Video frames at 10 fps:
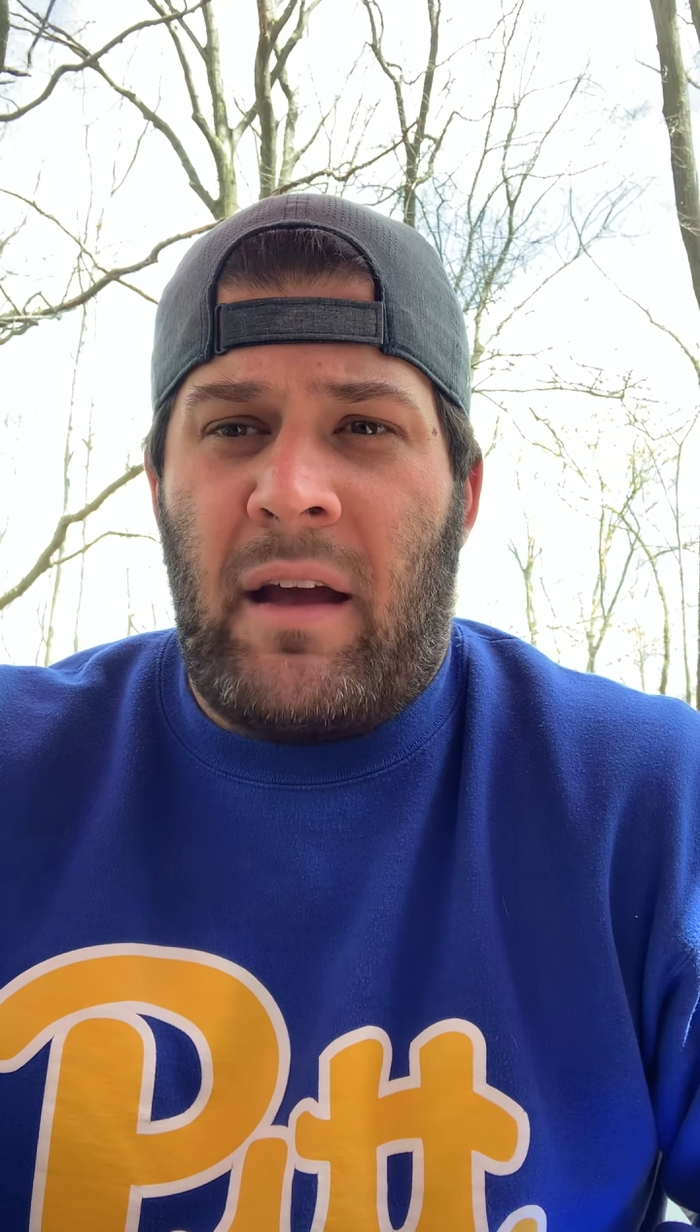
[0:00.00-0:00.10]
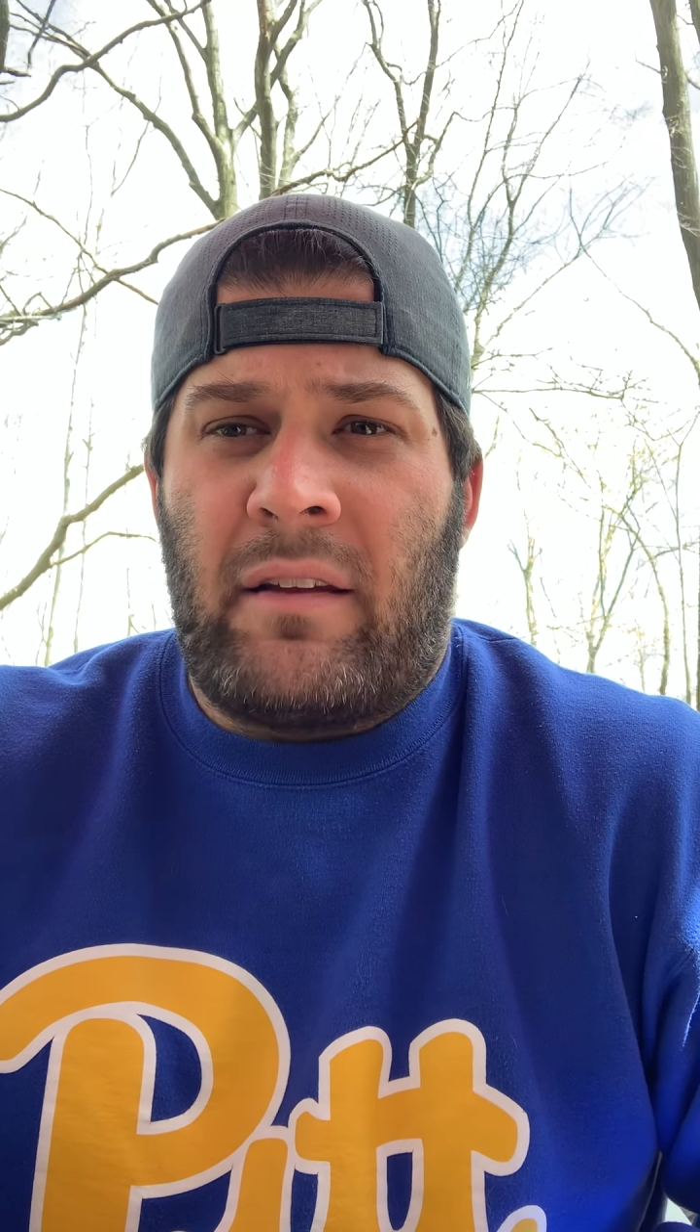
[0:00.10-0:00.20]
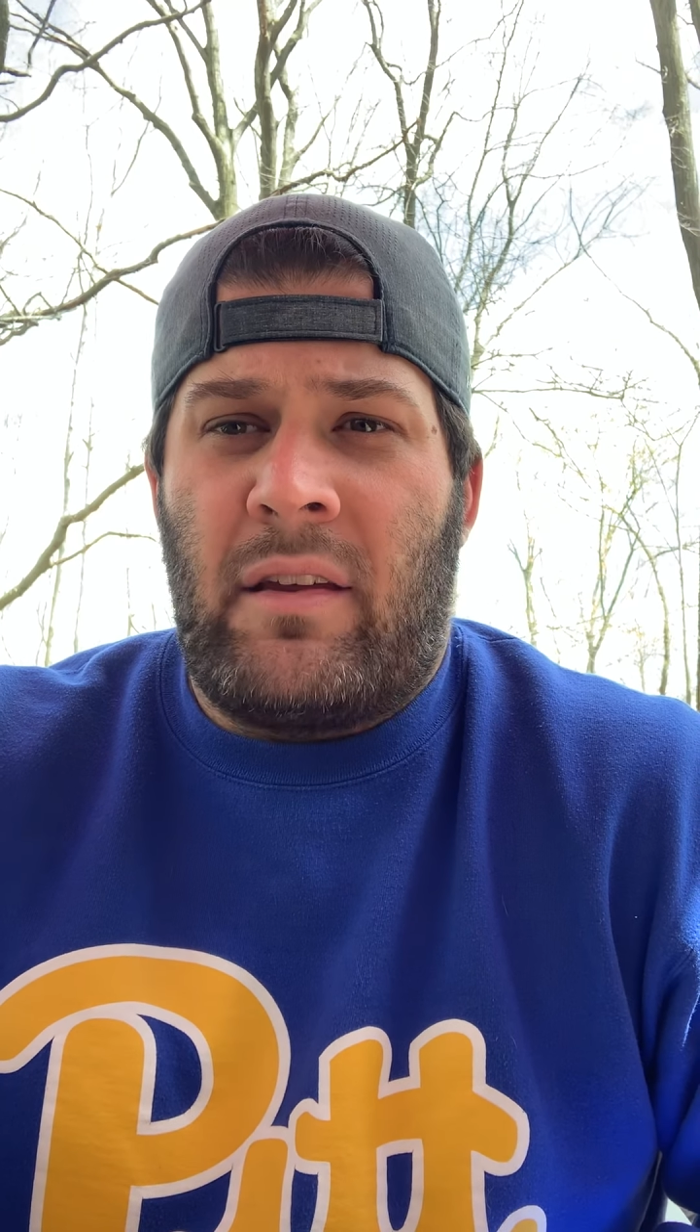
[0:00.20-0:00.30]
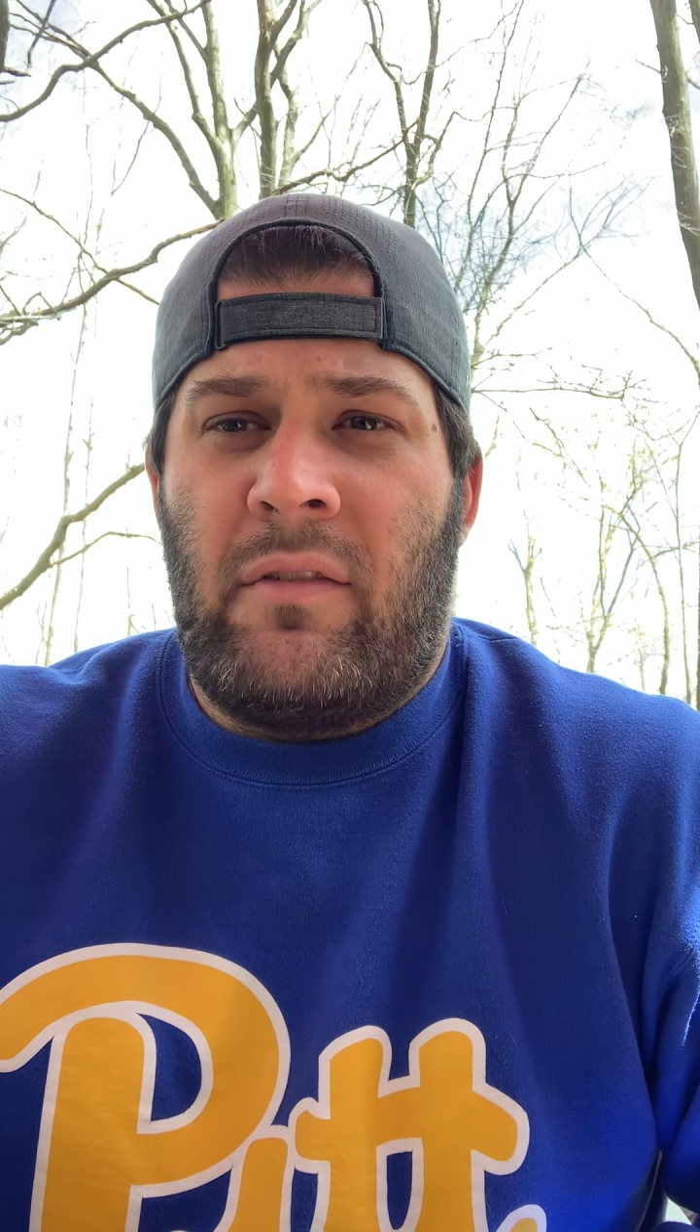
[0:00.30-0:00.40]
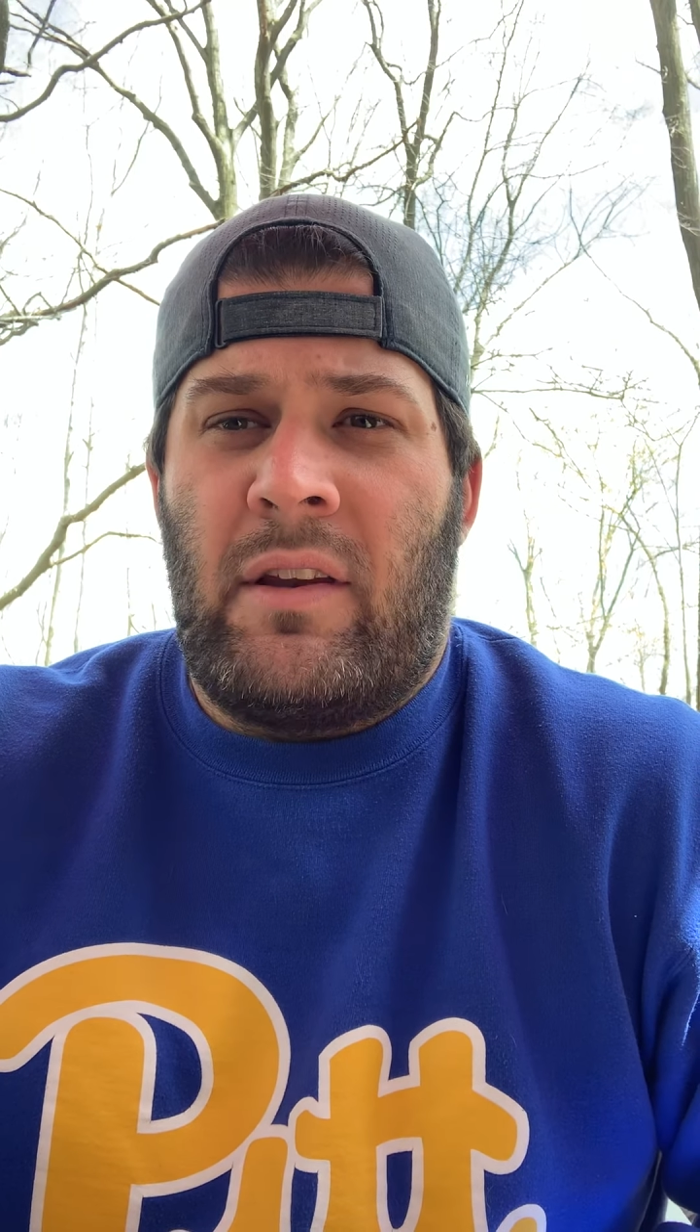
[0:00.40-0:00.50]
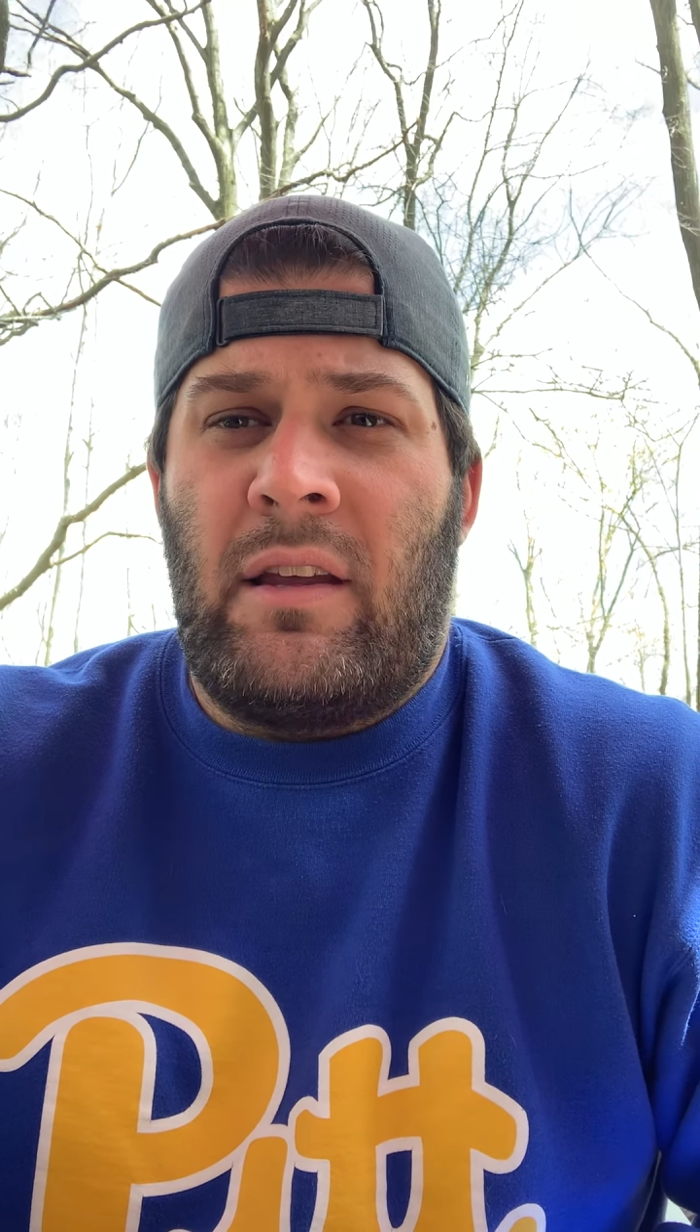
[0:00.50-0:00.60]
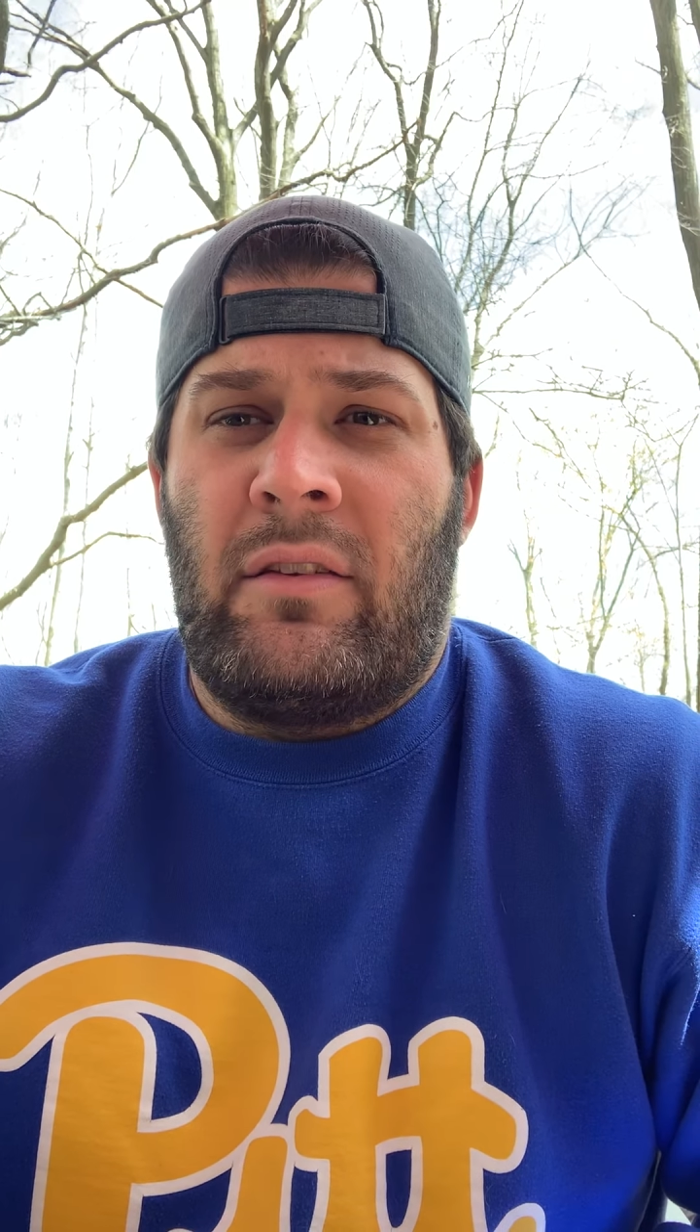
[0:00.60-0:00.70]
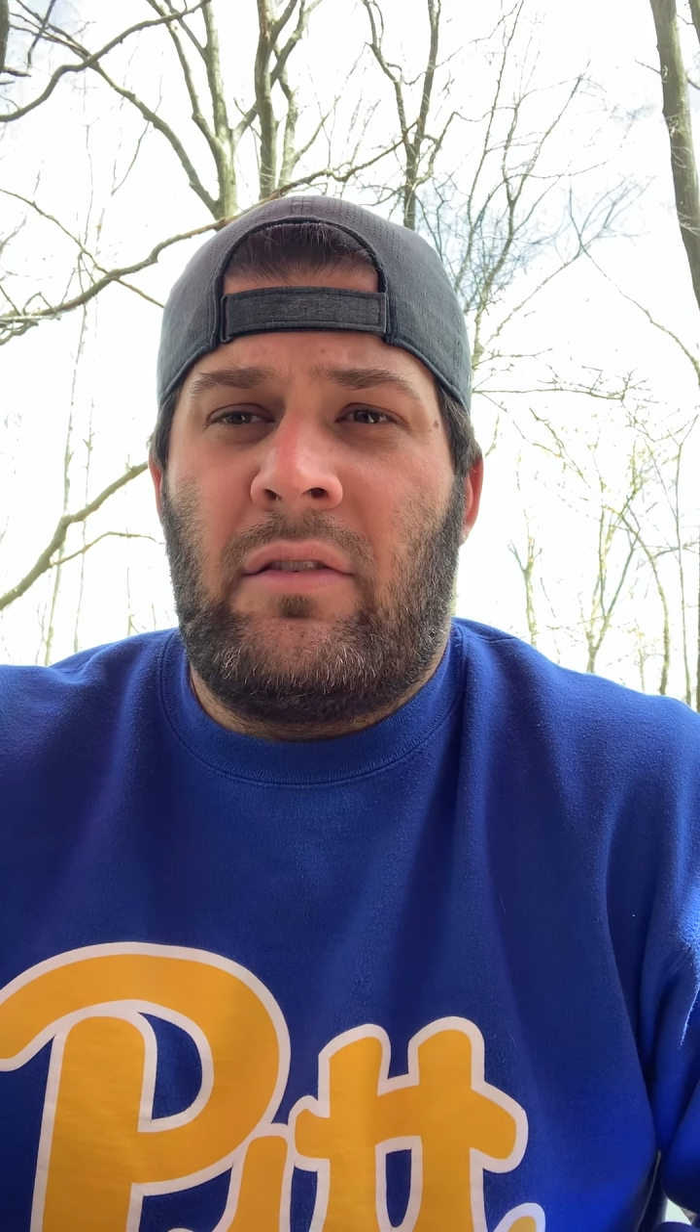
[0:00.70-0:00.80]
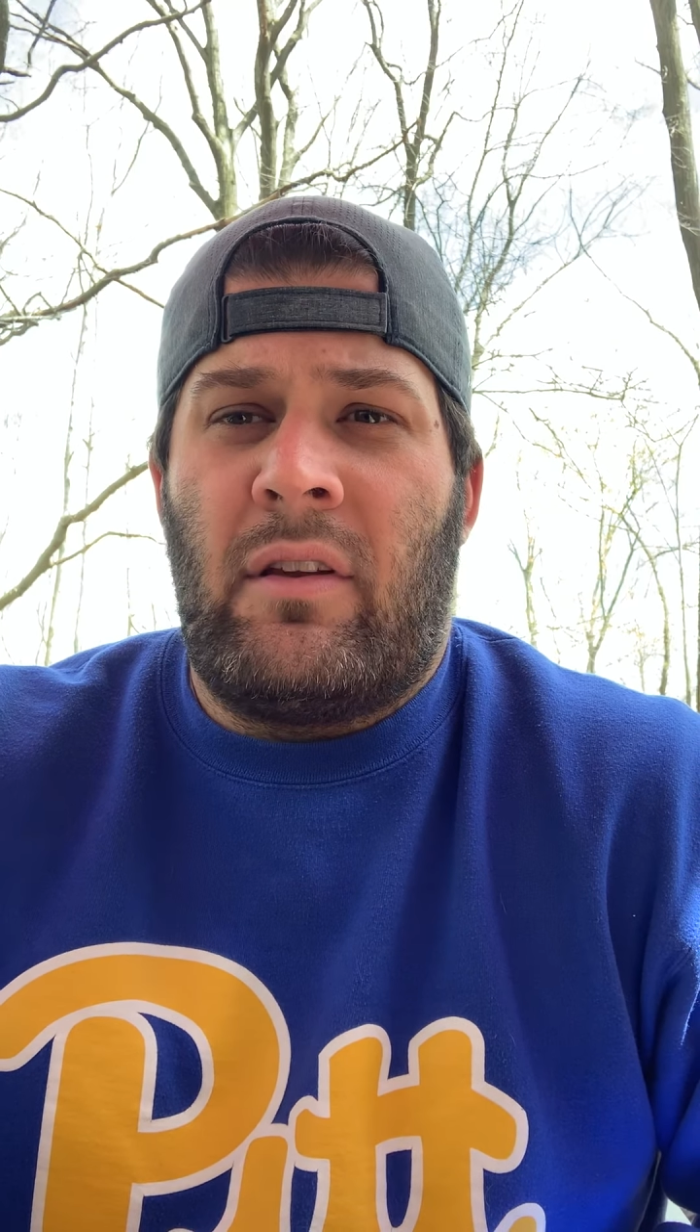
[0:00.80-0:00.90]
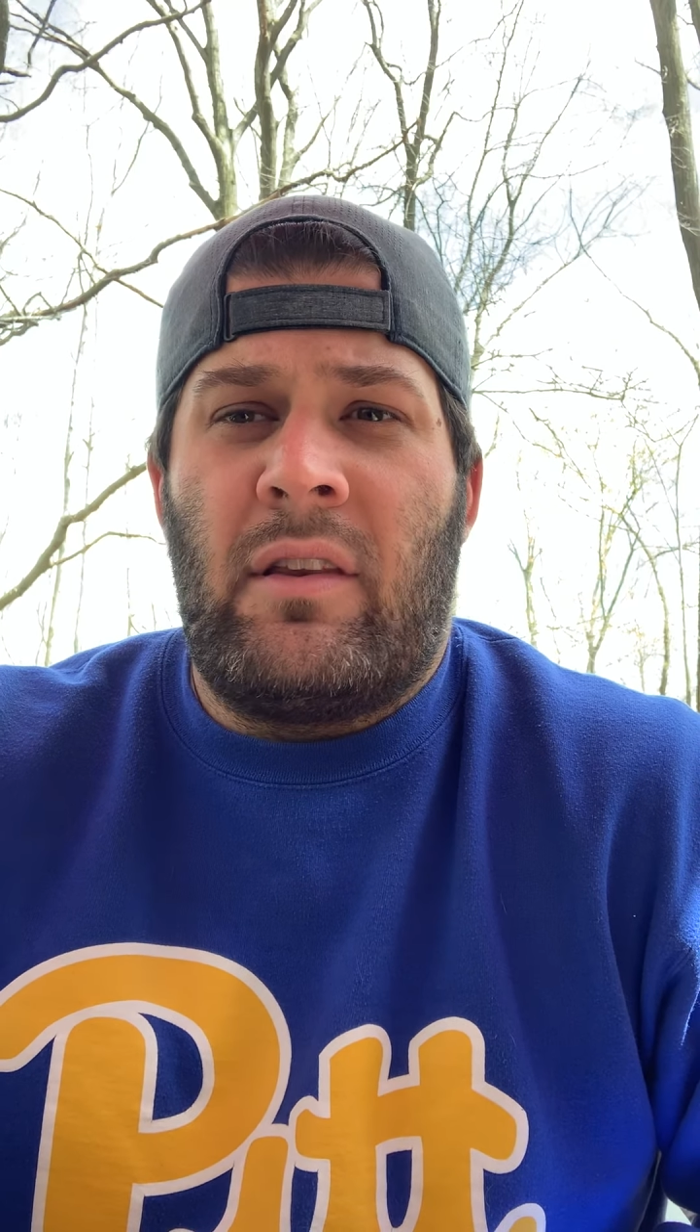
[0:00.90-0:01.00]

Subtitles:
activities.